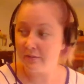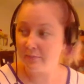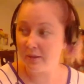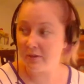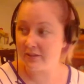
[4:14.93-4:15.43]

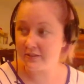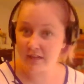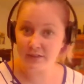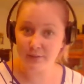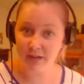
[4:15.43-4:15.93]
my mother's
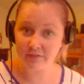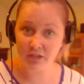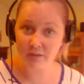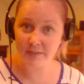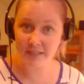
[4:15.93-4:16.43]
house would have
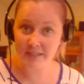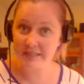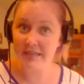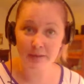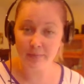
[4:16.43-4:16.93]
chopsticks,
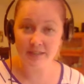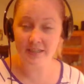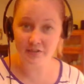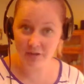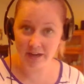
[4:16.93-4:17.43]
but they
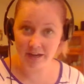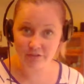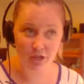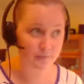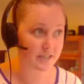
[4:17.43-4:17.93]
do not have
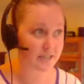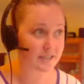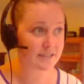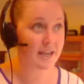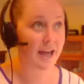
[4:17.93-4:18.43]

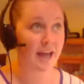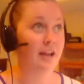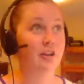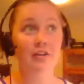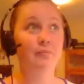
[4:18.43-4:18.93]
chopsticks. And I
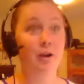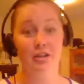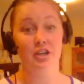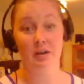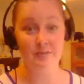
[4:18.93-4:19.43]
could have brought
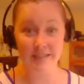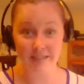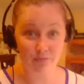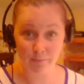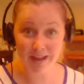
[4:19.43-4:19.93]
chopsticks from my